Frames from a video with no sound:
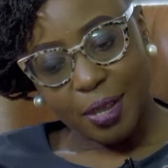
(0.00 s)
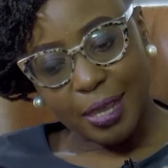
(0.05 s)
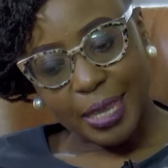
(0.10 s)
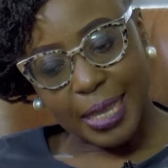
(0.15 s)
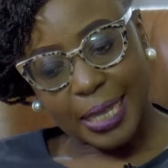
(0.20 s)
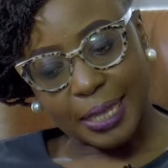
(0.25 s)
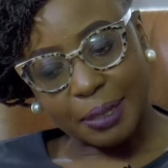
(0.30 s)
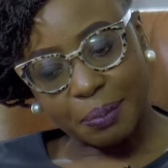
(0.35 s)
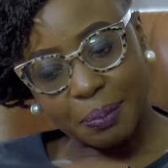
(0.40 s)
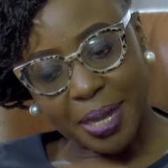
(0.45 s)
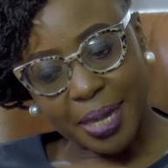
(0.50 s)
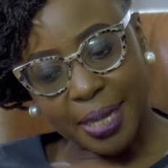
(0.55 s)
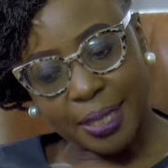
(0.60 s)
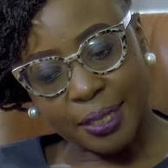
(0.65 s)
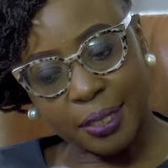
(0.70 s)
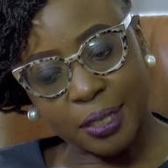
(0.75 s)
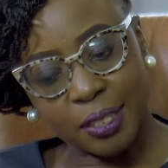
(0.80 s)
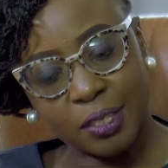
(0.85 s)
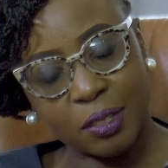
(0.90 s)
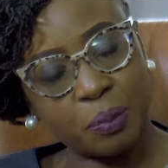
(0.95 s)
in
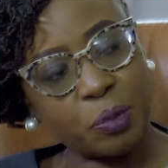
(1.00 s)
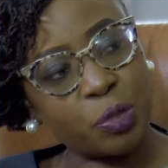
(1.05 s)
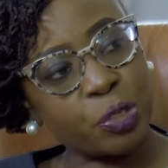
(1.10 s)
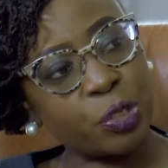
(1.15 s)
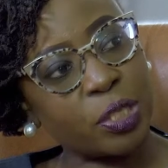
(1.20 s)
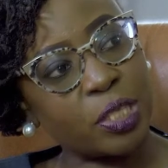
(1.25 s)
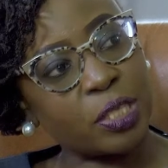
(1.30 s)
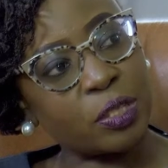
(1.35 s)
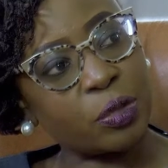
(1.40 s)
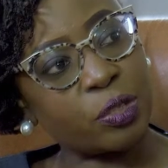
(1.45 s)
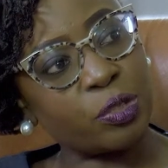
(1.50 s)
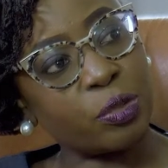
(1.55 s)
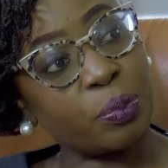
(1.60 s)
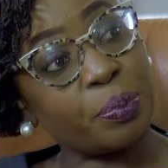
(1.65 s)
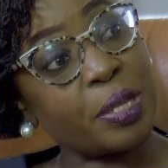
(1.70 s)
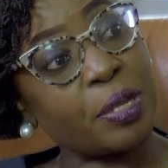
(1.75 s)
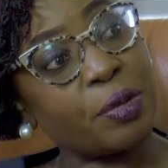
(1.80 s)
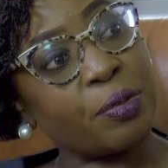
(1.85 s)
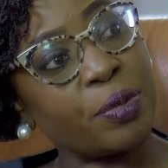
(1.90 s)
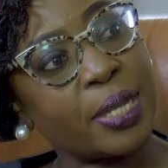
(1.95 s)
managing these emotions is also
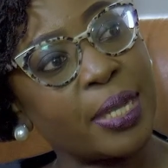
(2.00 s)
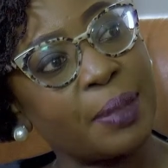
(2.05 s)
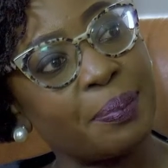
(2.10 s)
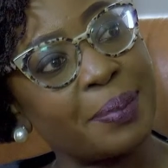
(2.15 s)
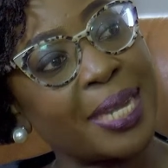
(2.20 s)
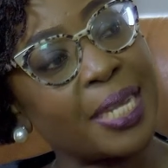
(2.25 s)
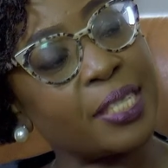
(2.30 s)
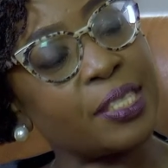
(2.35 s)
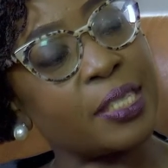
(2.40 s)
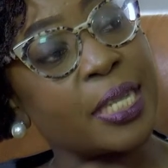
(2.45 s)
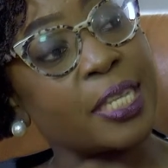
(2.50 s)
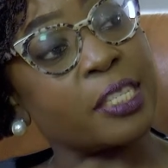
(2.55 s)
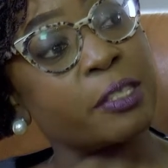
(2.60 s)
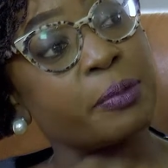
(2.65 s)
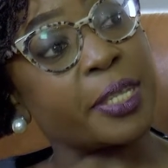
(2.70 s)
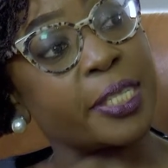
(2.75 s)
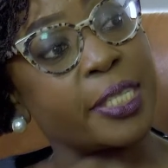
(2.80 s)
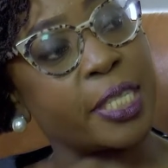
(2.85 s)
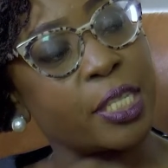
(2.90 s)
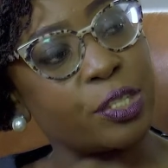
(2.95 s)
being managing
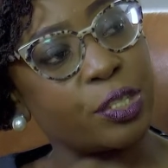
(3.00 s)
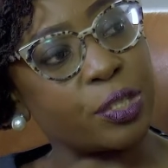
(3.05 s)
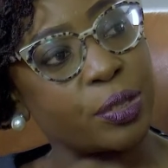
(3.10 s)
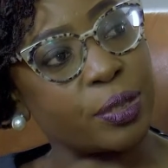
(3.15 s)
expectations?